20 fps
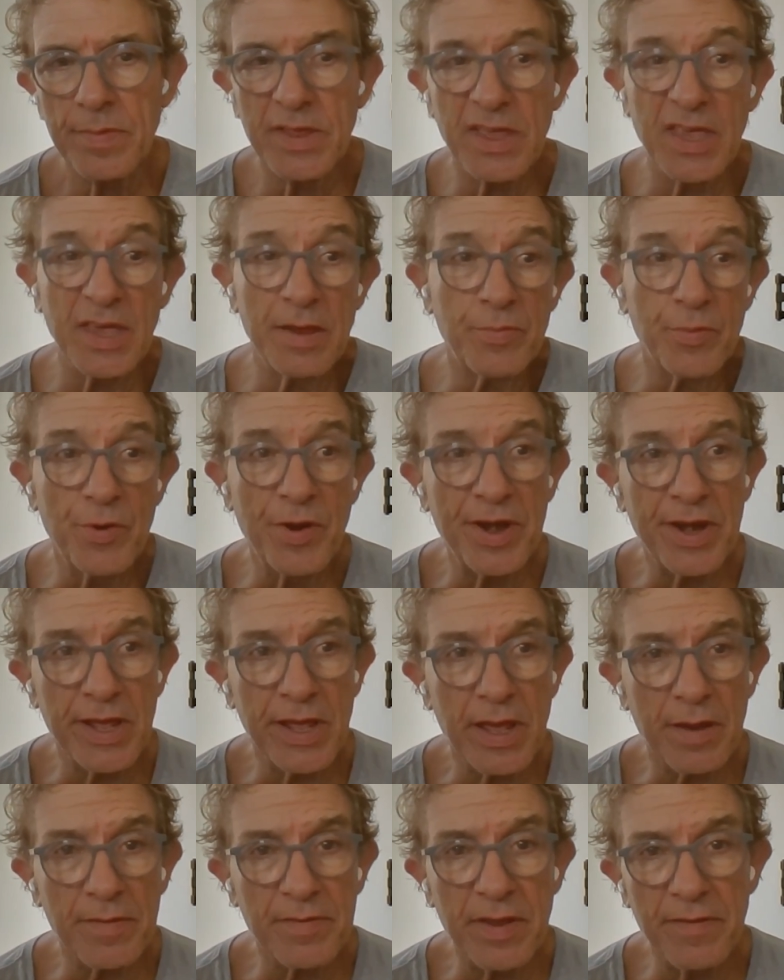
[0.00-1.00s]
Keep
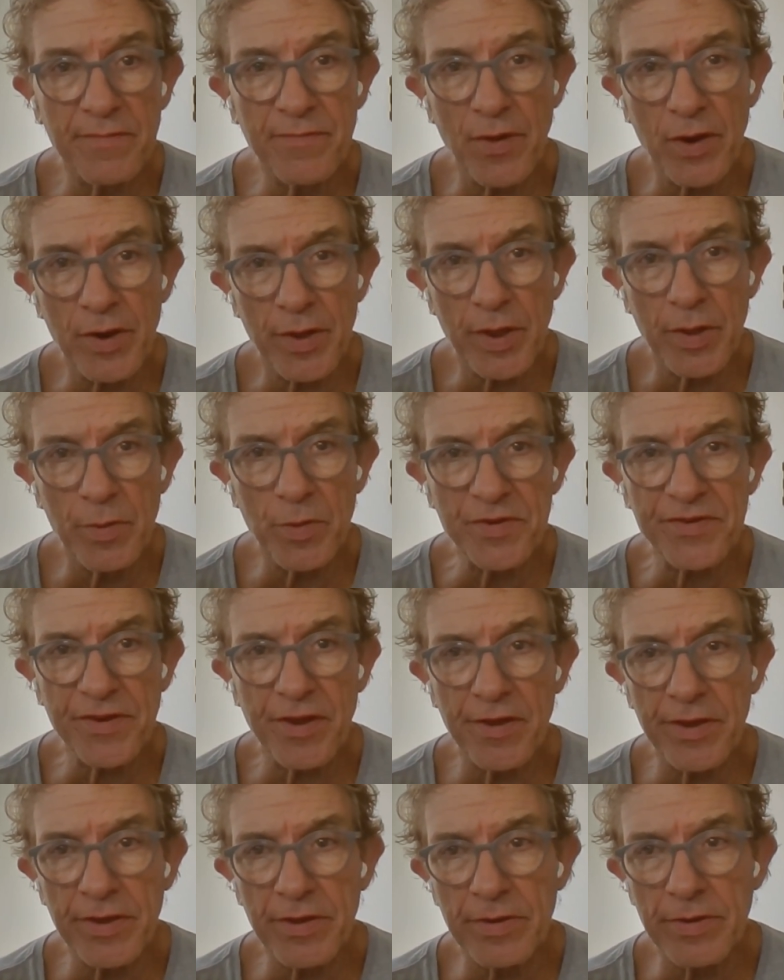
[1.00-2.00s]
reading, keep following what's
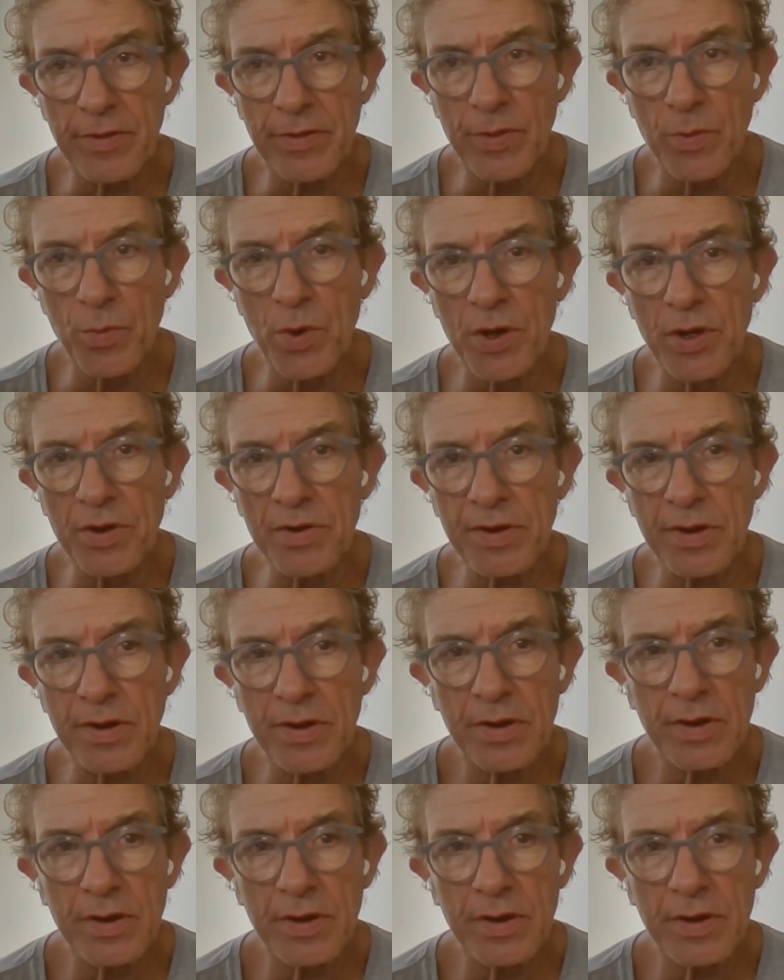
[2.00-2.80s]
going on in the world,